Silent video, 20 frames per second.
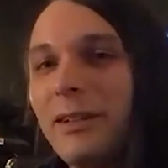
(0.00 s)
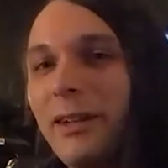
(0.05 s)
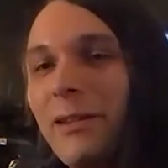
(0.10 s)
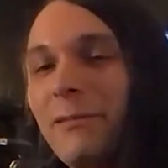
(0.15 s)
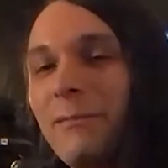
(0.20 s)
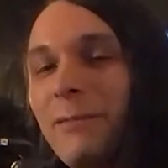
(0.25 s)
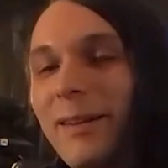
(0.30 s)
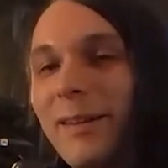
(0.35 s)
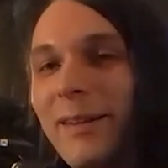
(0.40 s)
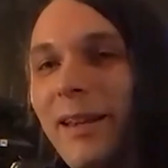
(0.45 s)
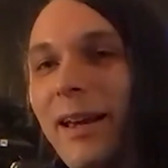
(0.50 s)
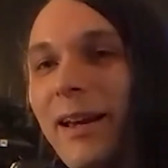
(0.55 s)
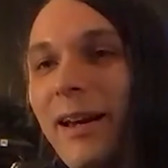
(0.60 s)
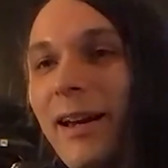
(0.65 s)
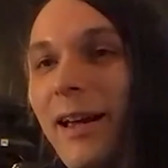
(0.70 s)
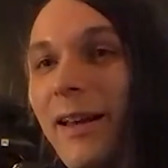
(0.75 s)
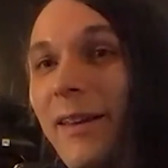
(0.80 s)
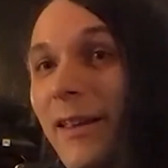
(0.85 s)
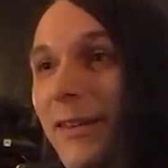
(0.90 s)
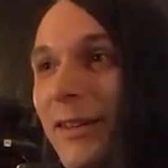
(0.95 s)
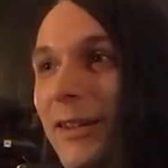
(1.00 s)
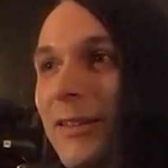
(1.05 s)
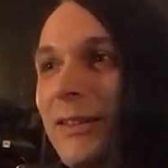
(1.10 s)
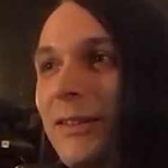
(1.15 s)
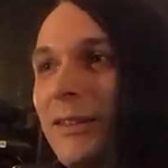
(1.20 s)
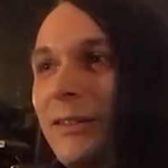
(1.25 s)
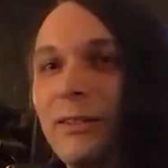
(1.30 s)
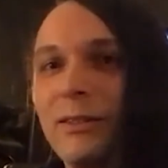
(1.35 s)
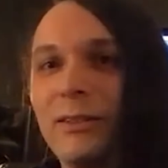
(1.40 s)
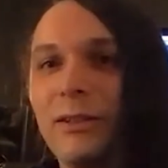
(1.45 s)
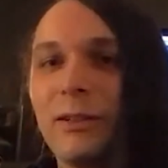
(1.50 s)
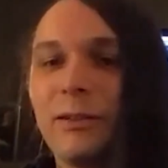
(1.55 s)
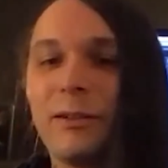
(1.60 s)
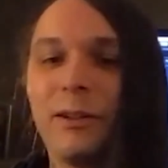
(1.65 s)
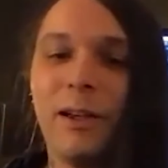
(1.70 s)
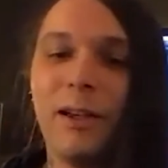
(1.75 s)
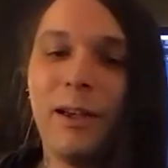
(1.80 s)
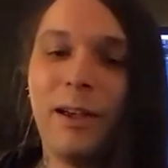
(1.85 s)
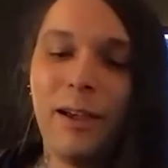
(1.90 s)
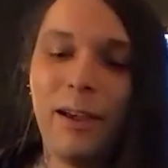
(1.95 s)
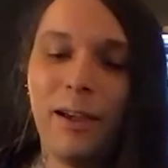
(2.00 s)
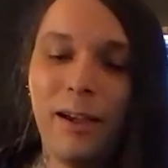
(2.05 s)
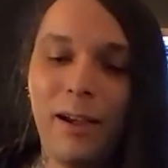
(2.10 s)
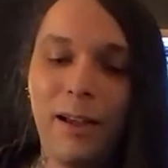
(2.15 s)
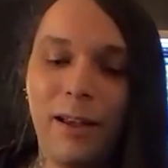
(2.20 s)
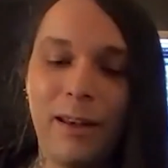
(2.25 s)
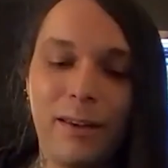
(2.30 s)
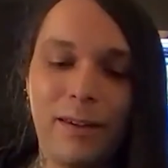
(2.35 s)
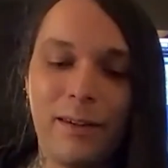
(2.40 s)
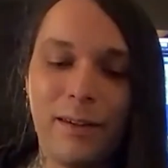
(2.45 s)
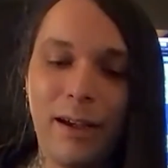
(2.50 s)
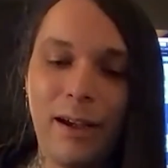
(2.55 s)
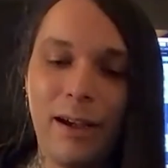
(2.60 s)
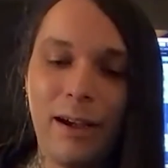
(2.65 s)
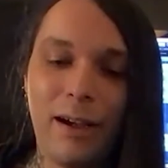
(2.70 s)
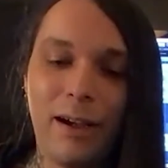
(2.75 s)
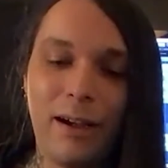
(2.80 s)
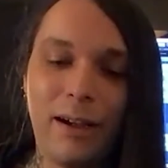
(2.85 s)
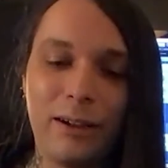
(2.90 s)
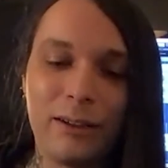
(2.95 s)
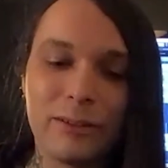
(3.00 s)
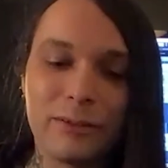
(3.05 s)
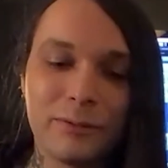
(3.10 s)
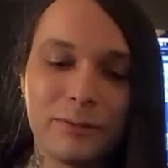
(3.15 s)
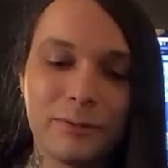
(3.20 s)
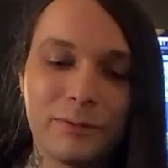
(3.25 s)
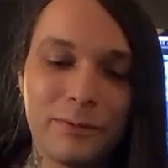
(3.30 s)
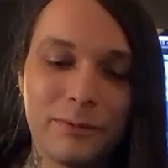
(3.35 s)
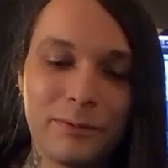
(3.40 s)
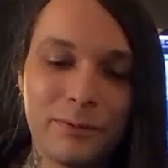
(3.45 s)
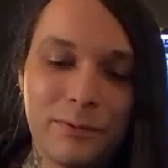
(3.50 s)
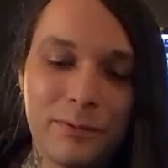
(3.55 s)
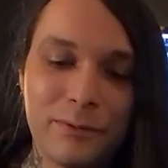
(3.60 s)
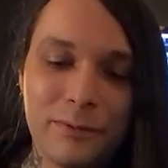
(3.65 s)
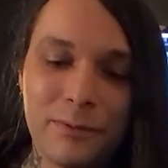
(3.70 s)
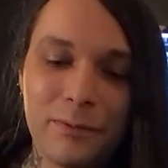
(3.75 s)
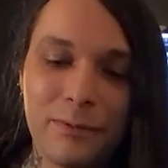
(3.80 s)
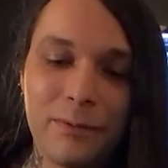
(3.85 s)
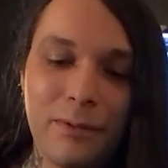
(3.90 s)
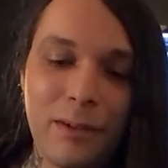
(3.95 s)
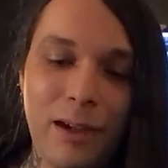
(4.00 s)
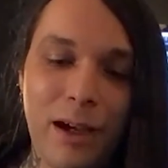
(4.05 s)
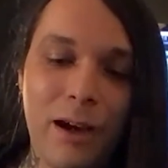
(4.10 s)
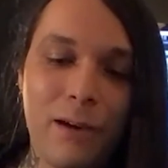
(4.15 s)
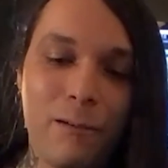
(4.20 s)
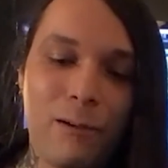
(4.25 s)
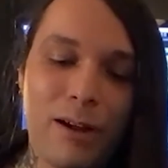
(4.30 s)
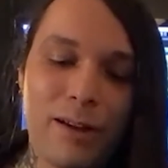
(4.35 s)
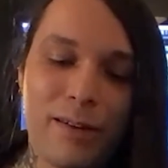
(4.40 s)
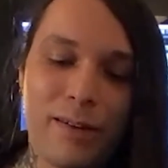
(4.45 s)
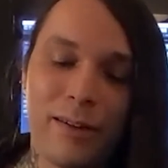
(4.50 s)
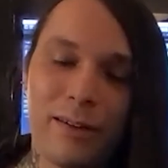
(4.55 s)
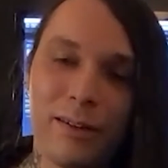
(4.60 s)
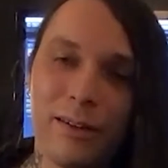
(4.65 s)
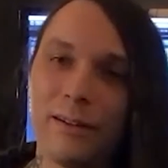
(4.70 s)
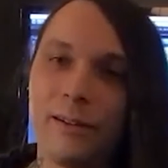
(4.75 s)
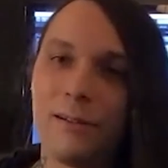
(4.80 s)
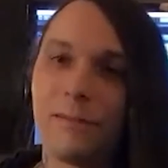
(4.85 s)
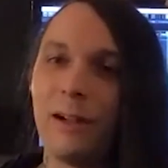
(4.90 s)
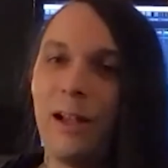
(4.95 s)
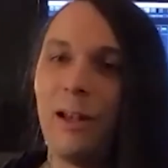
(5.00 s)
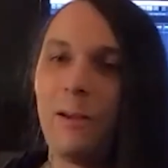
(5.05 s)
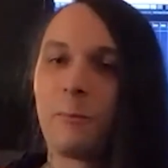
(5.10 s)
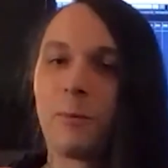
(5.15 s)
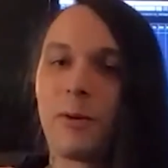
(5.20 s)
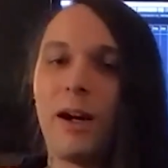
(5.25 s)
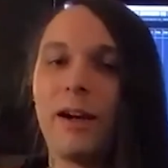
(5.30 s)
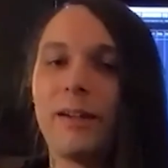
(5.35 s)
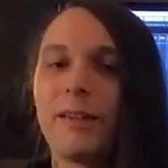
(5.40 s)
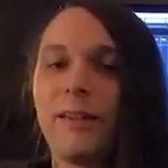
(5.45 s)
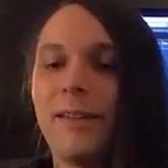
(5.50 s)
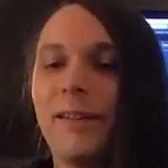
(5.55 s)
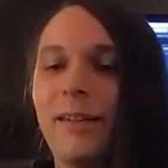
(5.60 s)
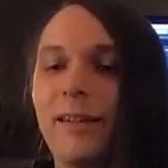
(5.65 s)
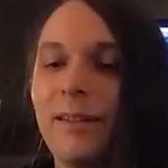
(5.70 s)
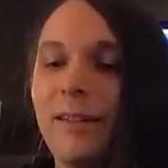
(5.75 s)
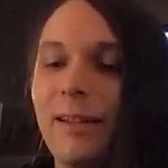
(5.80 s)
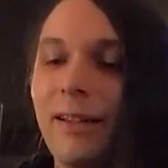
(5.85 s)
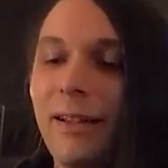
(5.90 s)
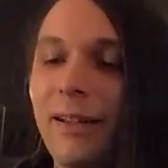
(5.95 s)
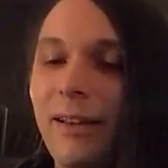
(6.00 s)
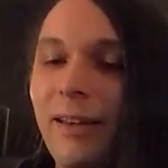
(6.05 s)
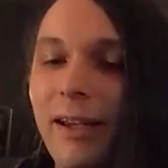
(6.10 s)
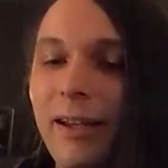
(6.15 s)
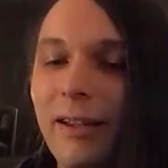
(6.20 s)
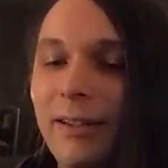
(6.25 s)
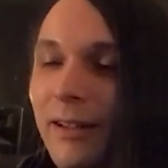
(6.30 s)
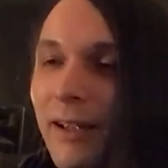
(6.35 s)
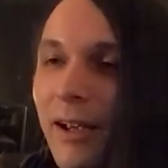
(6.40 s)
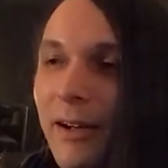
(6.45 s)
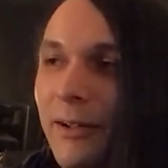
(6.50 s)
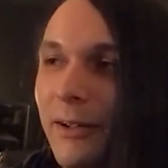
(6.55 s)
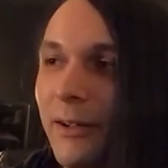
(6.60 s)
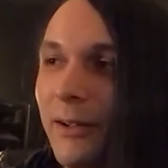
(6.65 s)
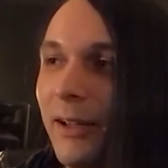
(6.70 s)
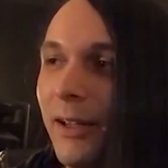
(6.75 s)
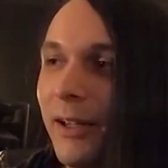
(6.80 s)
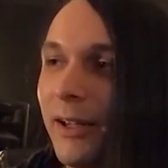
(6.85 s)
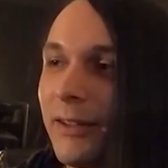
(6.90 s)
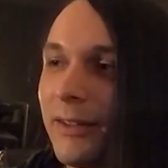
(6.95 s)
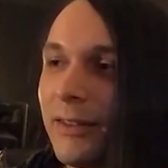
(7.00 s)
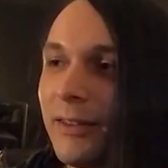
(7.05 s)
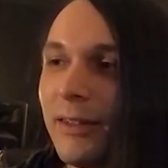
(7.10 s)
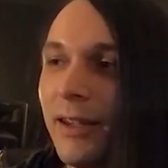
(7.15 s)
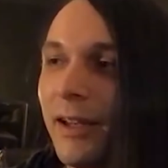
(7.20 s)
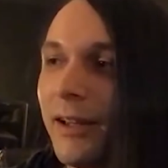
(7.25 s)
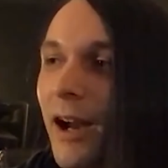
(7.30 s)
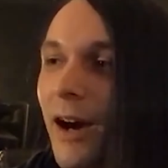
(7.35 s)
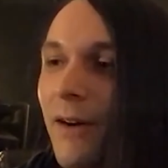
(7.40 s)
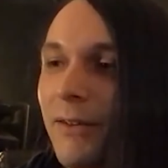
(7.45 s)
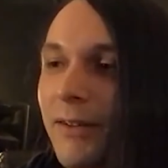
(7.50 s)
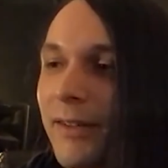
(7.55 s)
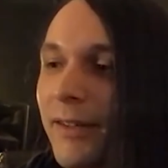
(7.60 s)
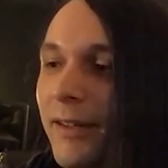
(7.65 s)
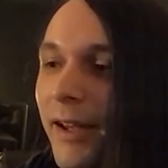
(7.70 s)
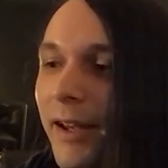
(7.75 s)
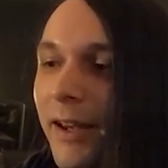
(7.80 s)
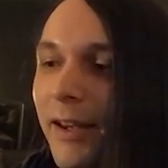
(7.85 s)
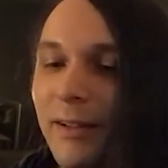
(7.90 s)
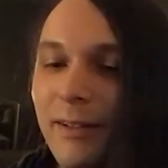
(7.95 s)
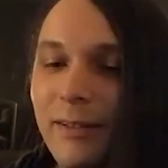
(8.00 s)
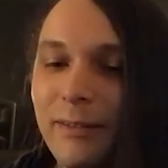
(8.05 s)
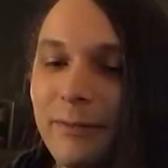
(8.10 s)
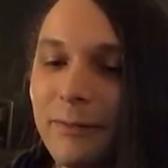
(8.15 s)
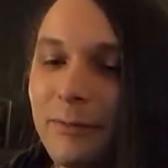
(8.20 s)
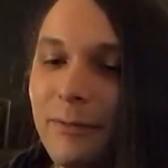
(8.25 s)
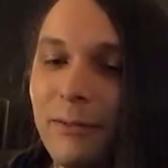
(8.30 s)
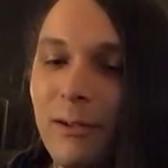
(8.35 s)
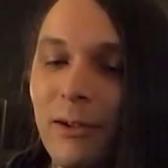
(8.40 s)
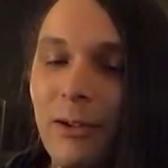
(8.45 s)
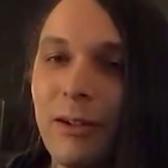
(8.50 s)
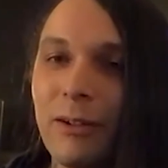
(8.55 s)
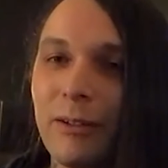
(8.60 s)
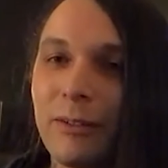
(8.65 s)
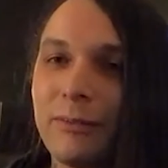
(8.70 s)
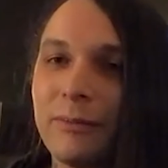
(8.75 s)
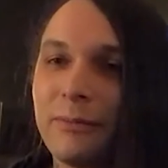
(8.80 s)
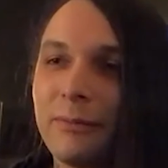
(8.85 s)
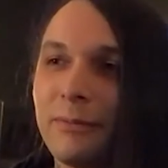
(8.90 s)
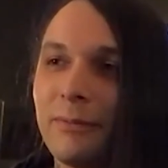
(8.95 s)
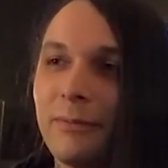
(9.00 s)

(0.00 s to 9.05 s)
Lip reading: It was like an addiction, and I was really practicing like I don't know, like 10 hours a day for